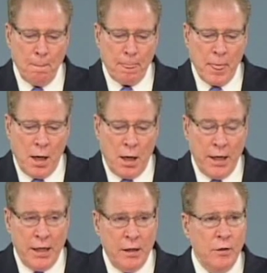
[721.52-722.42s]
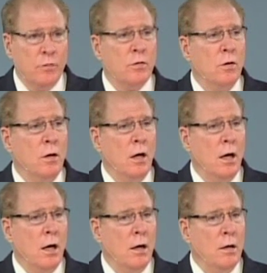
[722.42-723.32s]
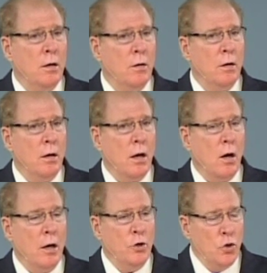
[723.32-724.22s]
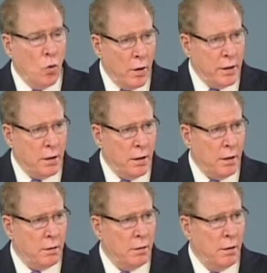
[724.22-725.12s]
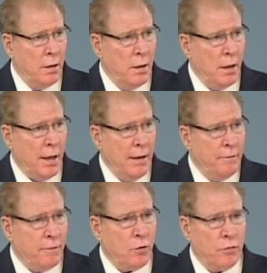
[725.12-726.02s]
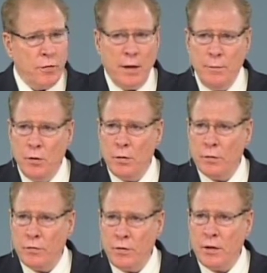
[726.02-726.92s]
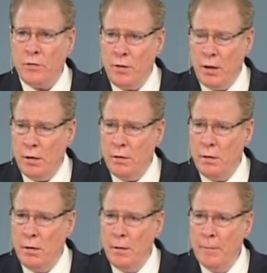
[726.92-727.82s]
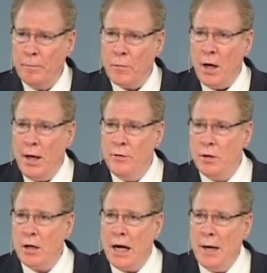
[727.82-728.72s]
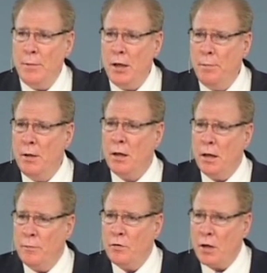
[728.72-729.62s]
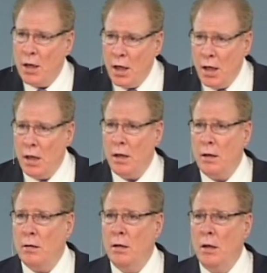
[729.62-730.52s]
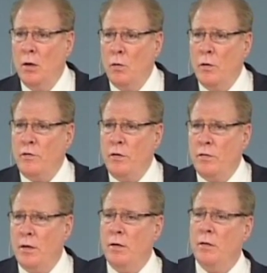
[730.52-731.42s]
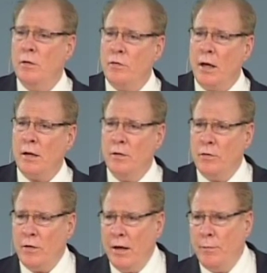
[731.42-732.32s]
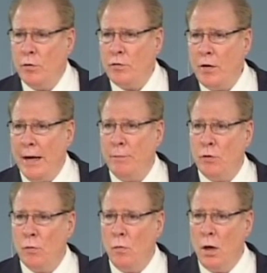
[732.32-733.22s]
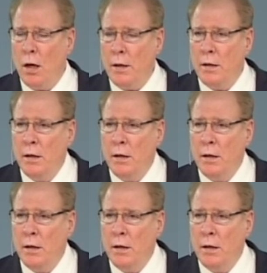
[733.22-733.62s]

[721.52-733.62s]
uh, his uh, anointing in First Samuel sixteen and the time he becomes king, which is in Second Samuel chapter one,